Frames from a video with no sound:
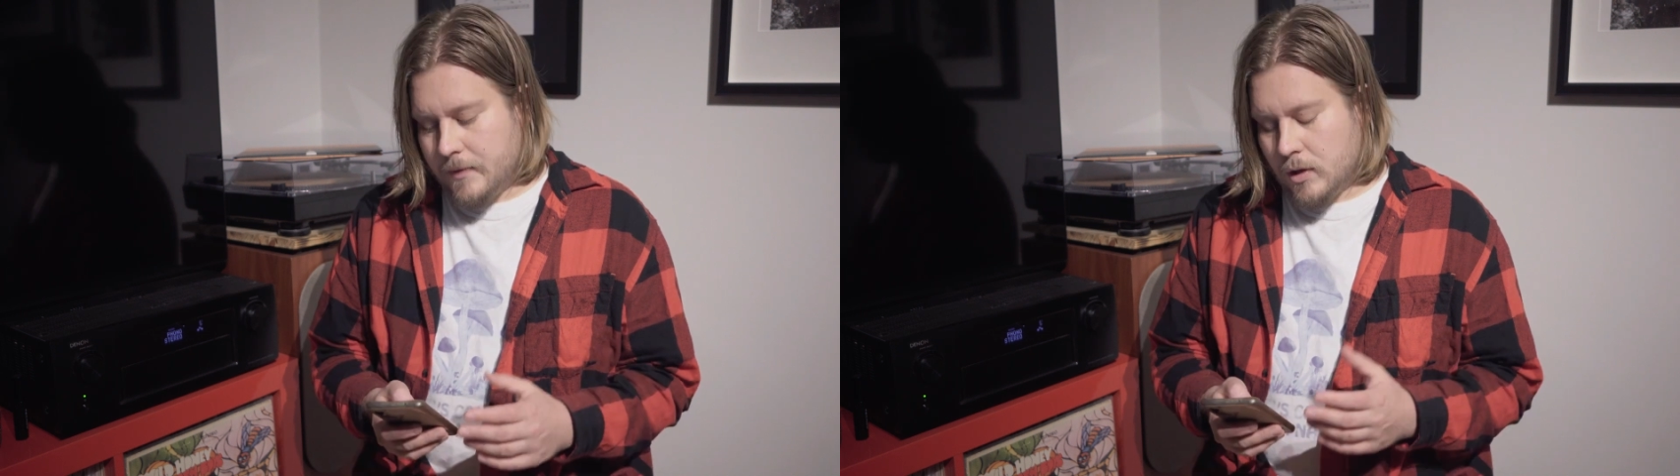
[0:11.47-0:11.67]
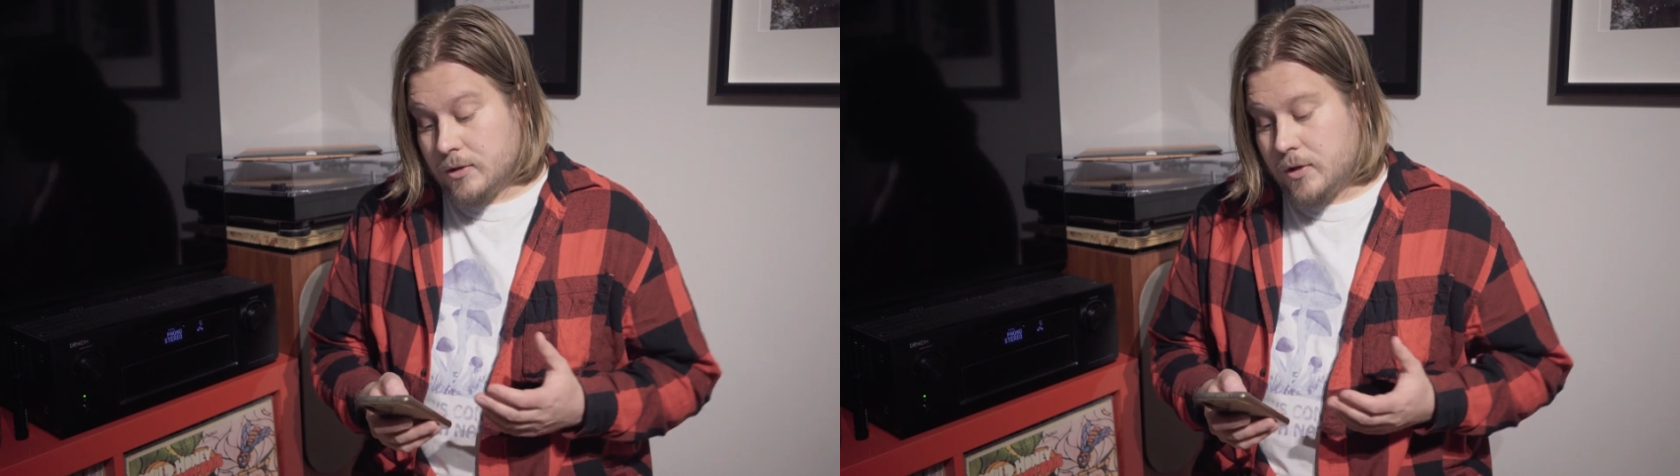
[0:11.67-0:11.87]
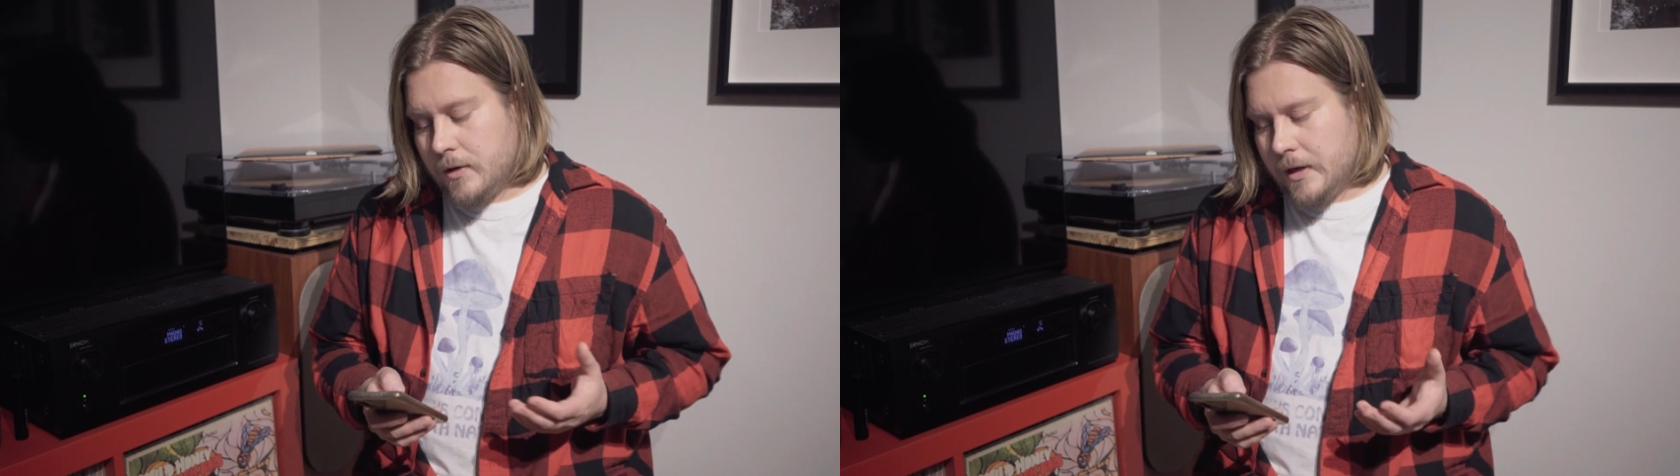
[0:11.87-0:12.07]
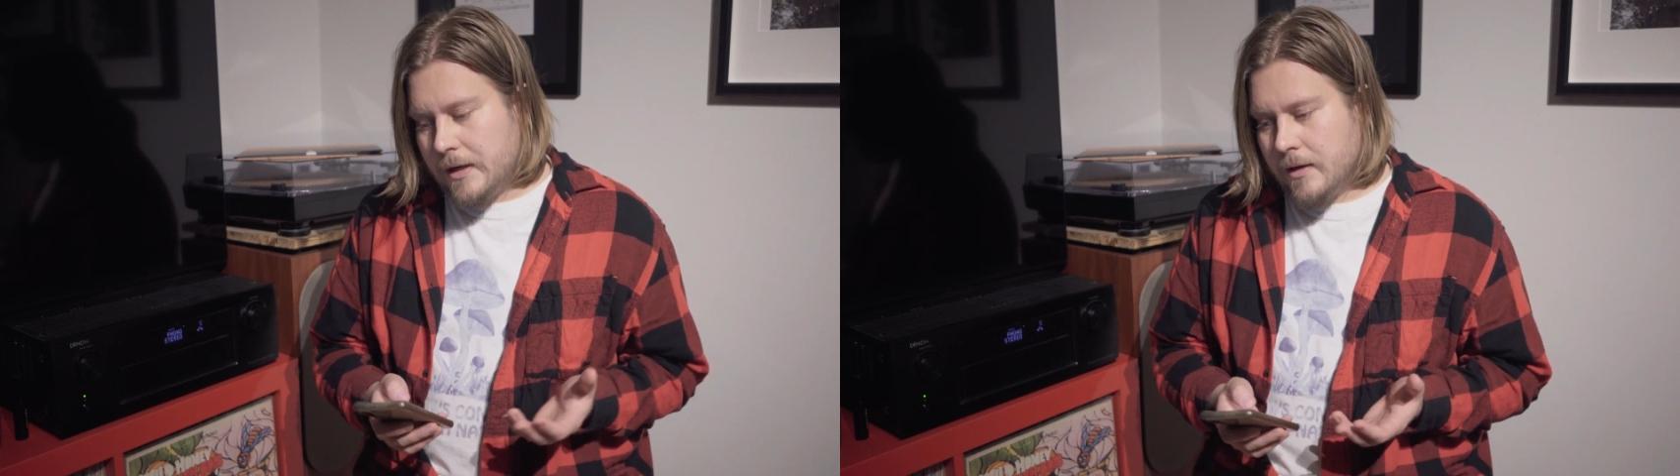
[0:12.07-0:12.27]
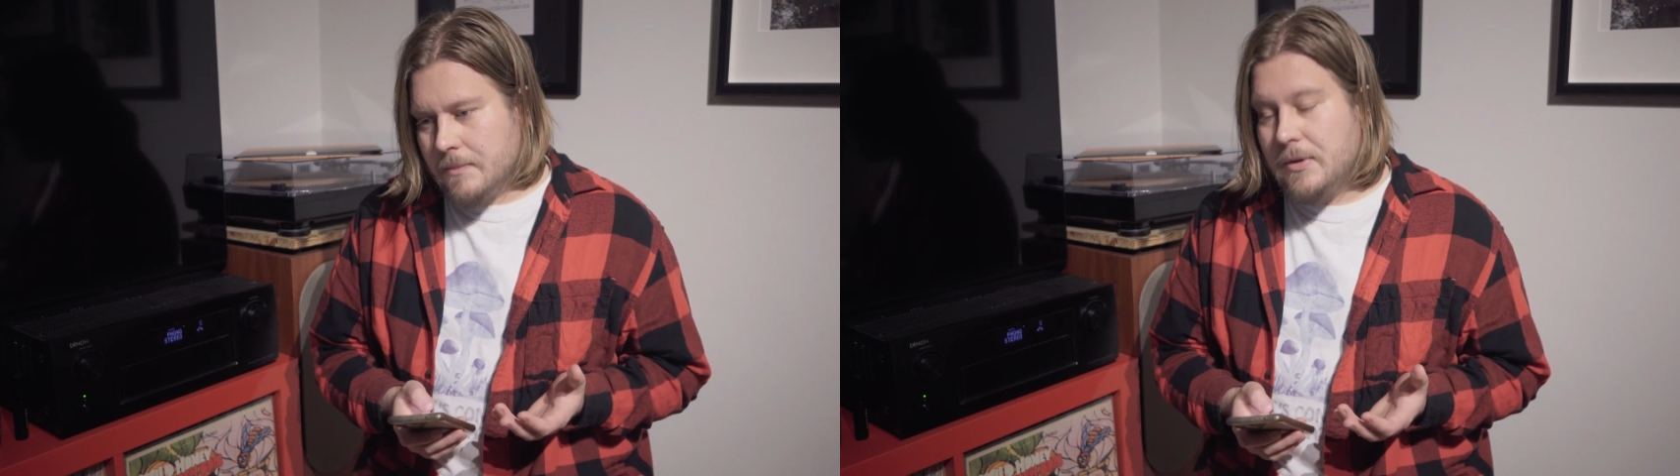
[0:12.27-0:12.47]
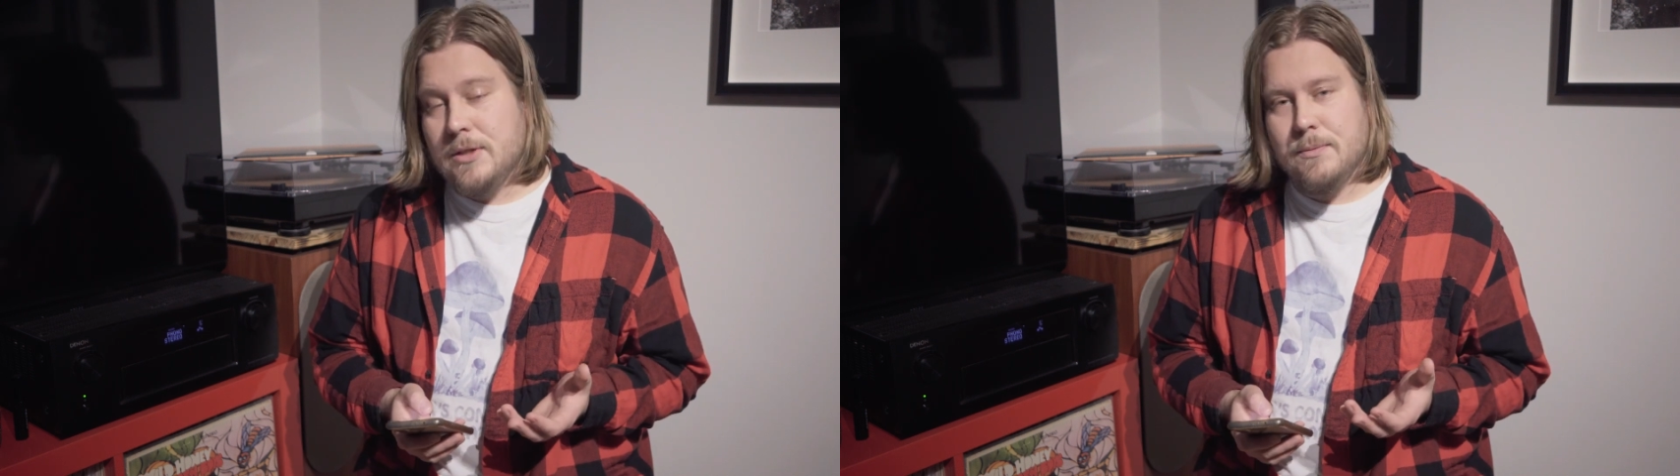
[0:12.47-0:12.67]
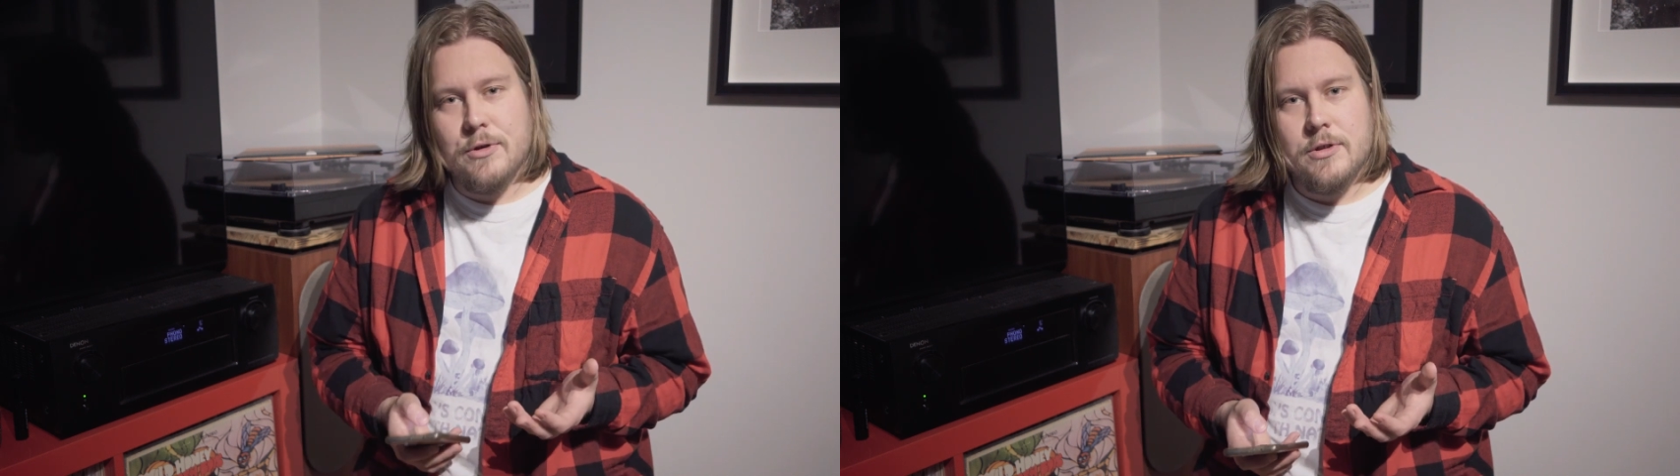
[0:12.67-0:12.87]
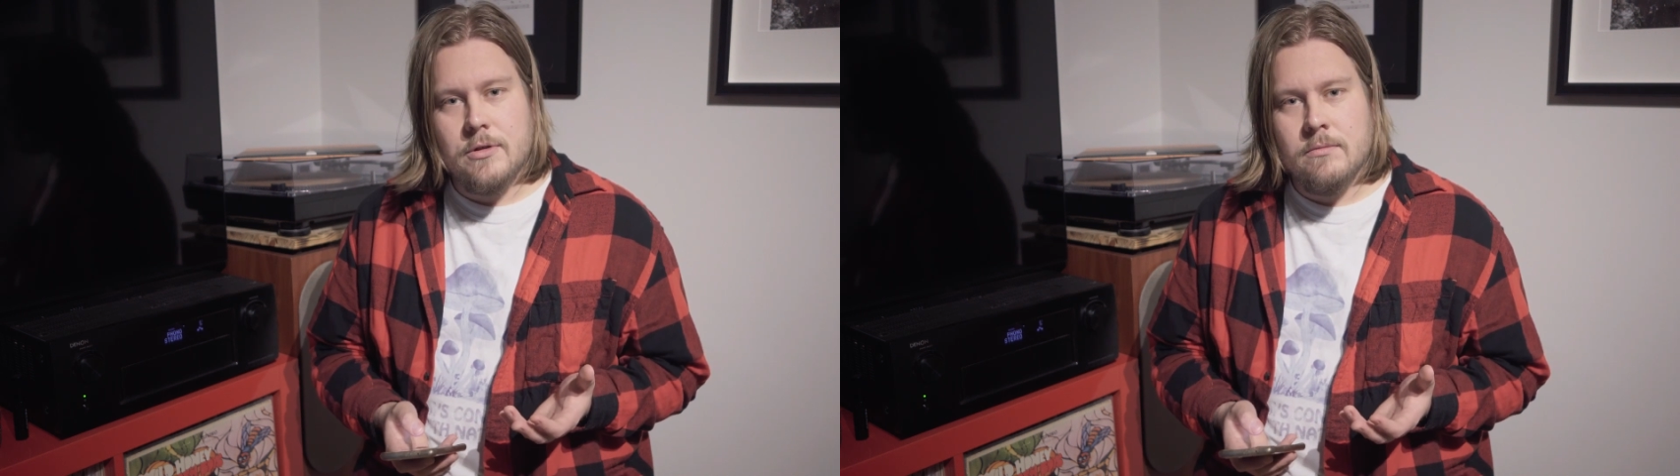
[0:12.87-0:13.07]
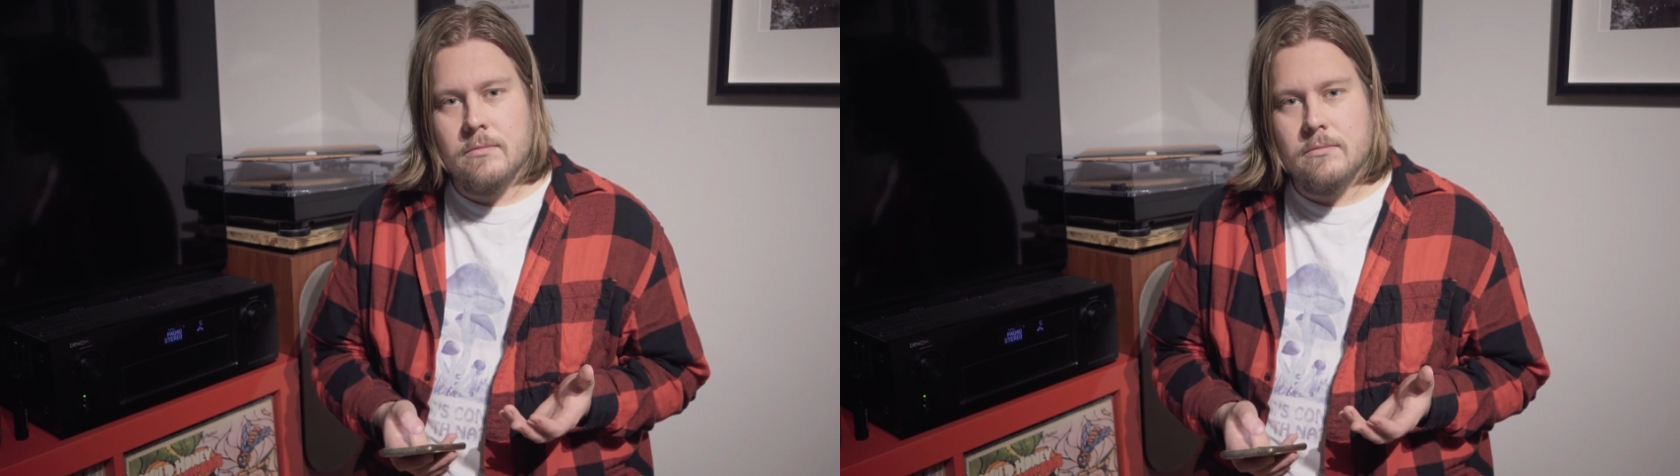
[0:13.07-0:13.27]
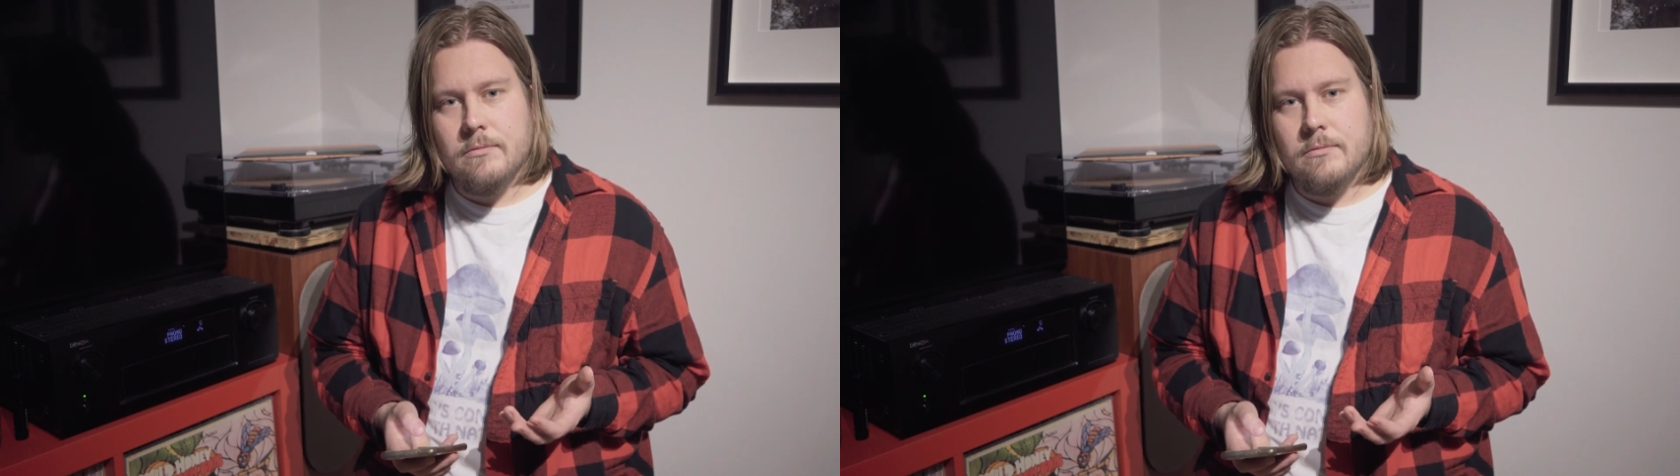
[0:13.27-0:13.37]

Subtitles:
concerning a Beach Boys